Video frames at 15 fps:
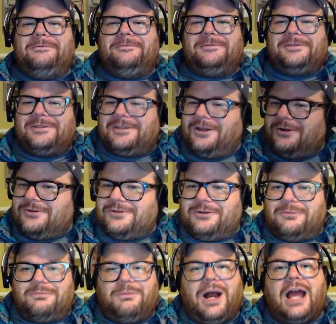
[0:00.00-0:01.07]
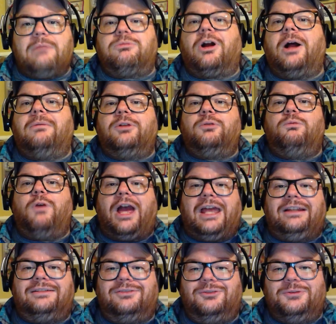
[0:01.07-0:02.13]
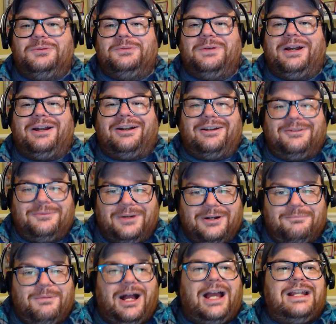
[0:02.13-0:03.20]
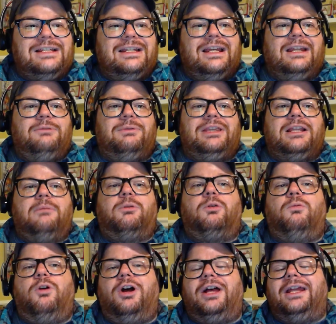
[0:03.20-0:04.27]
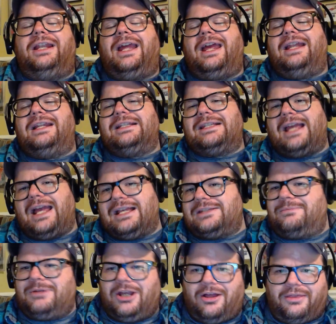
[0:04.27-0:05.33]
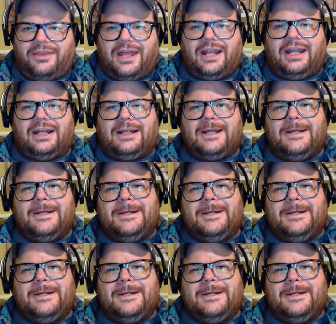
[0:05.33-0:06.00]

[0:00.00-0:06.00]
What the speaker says: So your mind probably went where mine did with number one, and it's SP Authentic.